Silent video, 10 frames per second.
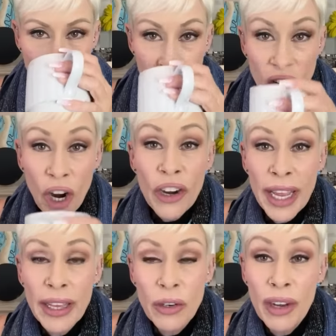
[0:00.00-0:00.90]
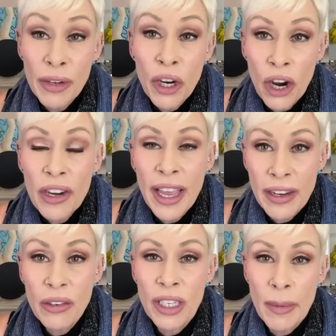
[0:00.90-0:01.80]
Car kettle. I have a car
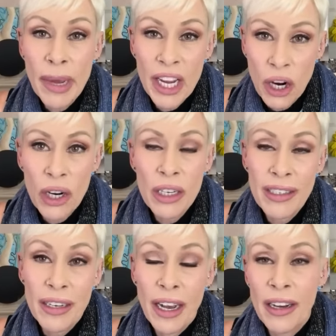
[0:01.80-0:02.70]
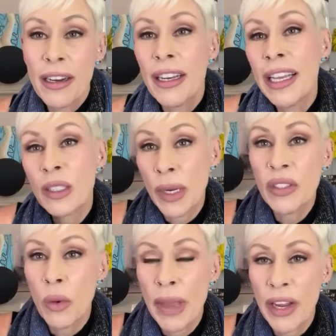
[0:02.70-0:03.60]
kettle and I have my car
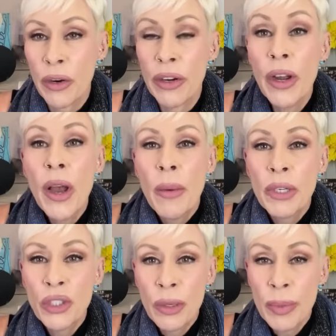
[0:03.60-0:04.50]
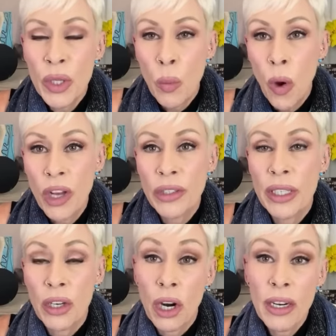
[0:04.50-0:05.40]
espresso maker. But you can put the water in
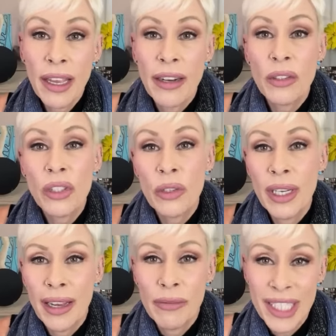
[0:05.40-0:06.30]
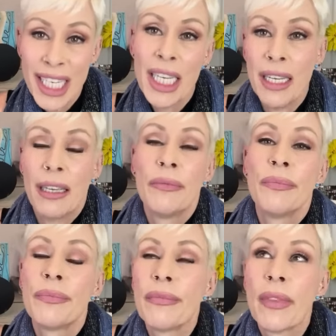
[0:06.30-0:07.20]
the car kettle so you can have tea.
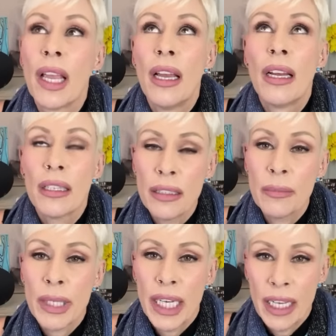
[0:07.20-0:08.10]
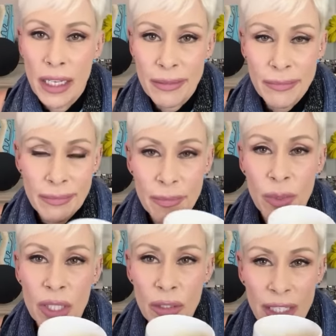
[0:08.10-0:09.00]
Because I'm Canadian.
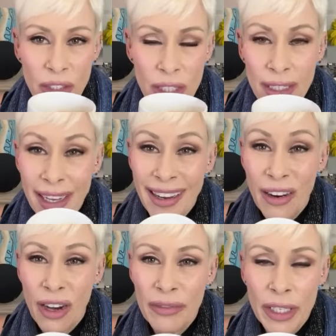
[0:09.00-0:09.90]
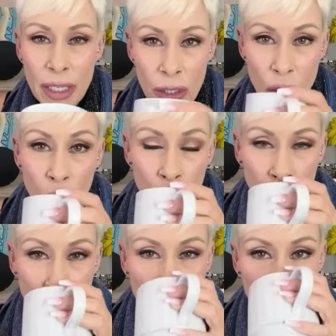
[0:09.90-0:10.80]
We do that shit. And coffee.
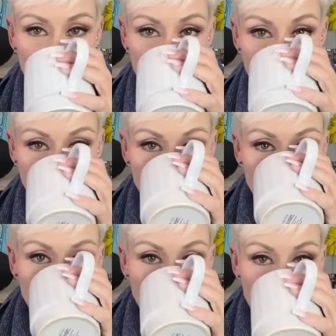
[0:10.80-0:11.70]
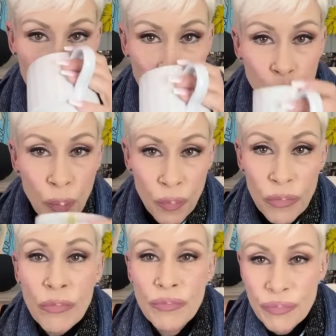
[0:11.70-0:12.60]
Mm-hmm.
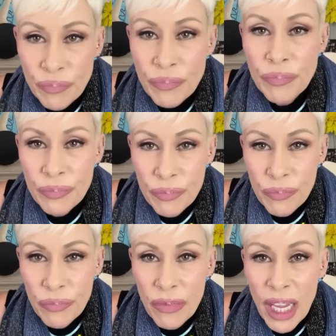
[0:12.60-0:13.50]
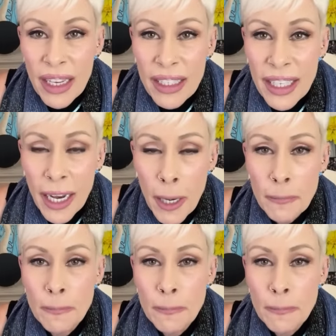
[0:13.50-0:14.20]
Mm-hmm. Yeah.